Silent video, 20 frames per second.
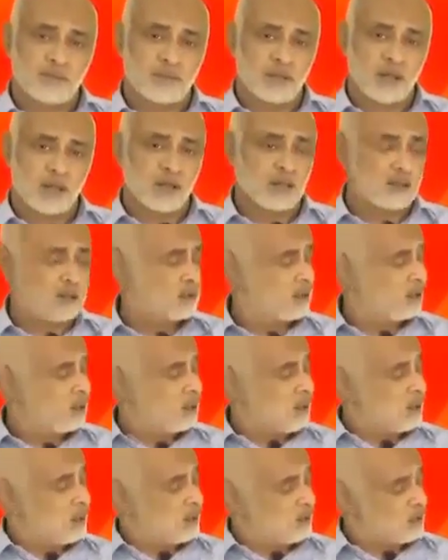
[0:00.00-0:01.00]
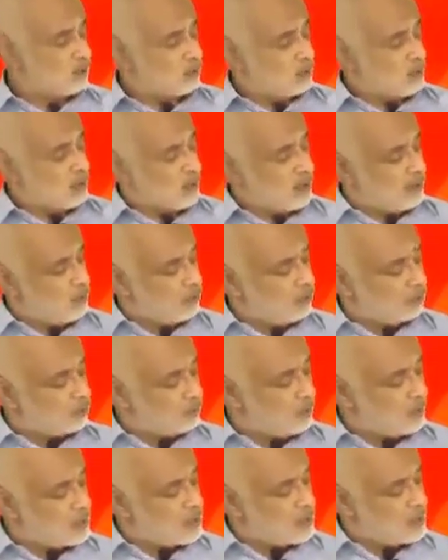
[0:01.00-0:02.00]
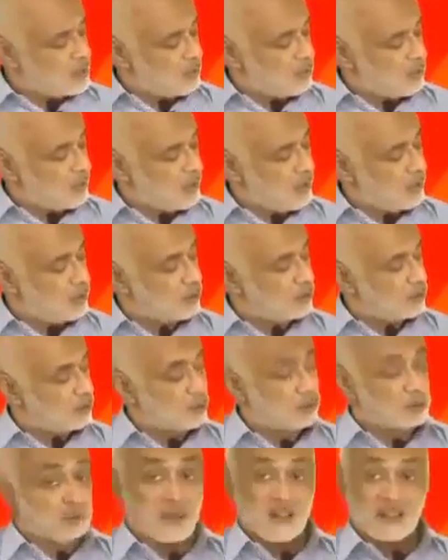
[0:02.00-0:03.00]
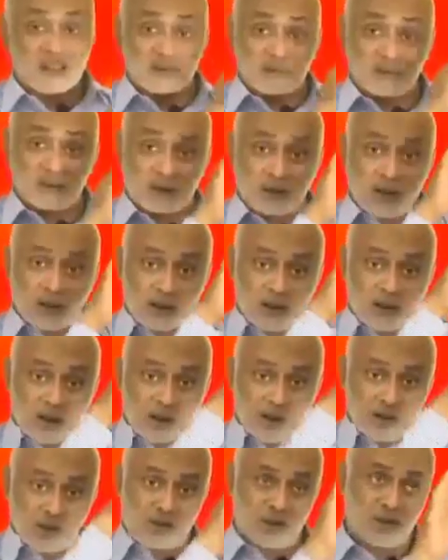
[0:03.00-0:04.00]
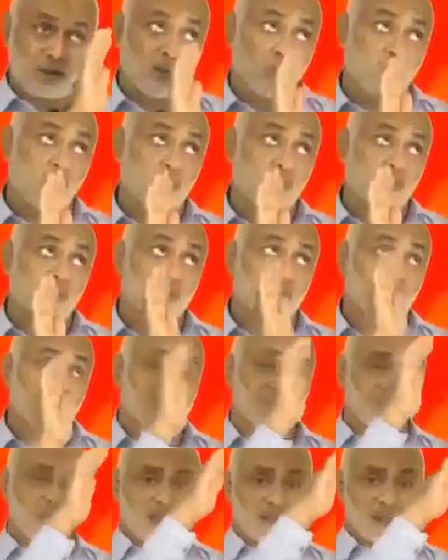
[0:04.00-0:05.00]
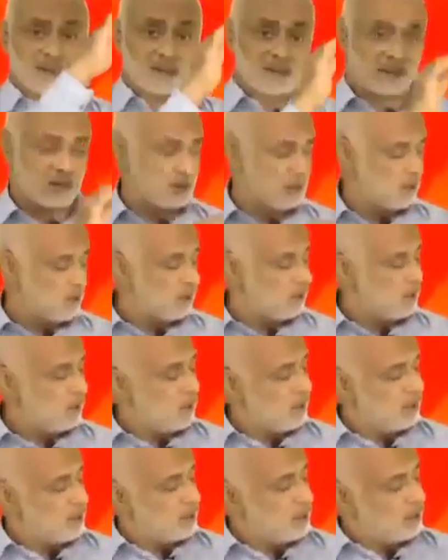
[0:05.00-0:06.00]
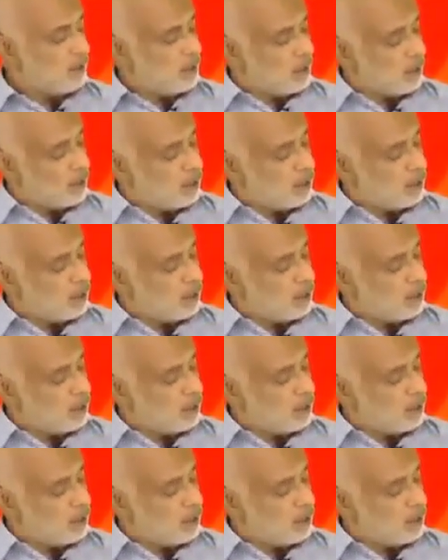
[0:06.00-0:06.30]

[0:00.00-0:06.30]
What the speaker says: right? So ye wo spaceship hai jo space mein jata hai, goes in the space. There